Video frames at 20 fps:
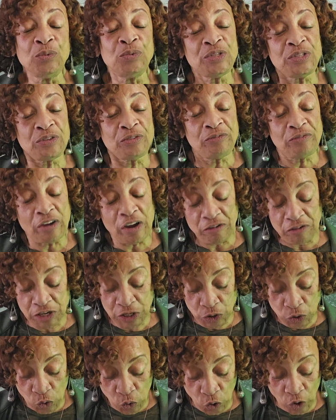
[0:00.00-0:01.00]
It was a
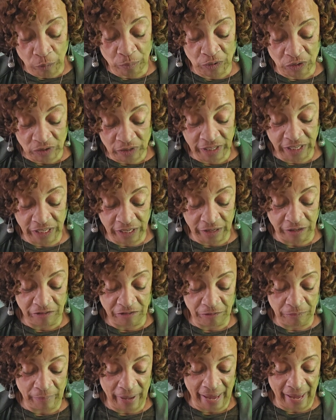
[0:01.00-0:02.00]
very normal
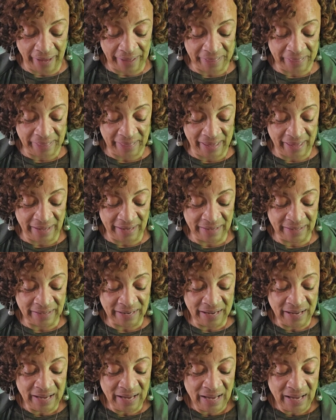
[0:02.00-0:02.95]
gift back then.